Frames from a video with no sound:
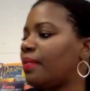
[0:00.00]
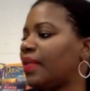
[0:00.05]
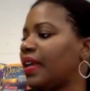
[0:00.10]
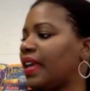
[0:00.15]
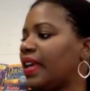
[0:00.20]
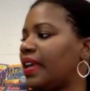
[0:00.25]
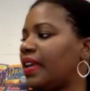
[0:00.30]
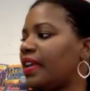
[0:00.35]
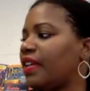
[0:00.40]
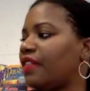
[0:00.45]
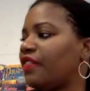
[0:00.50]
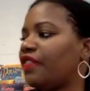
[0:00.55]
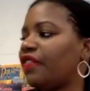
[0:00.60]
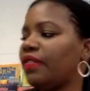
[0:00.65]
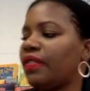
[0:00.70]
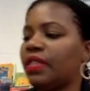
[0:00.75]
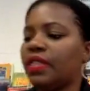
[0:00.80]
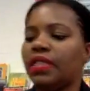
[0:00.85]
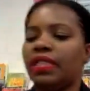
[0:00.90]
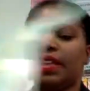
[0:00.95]
if
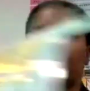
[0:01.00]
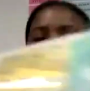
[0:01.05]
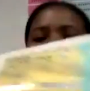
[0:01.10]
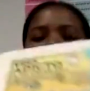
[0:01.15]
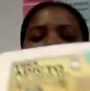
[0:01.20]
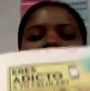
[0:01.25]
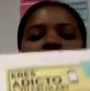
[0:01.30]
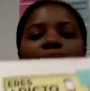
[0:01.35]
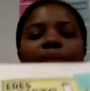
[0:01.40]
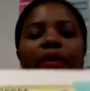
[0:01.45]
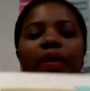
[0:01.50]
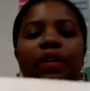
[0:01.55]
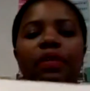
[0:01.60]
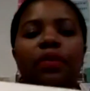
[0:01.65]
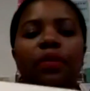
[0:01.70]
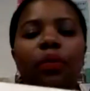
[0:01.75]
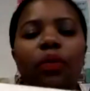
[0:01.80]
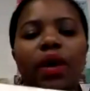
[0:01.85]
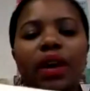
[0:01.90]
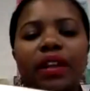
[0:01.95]
this would be
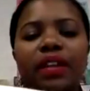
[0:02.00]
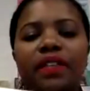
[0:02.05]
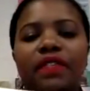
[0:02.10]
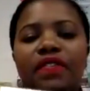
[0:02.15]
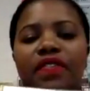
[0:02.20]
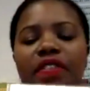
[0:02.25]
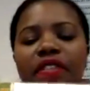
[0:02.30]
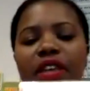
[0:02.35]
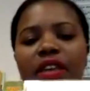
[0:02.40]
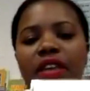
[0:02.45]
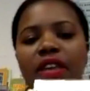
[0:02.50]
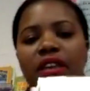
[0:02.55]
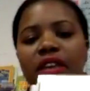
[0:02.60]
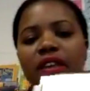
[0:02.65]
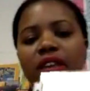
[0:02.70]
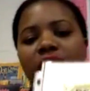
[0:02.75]
one of the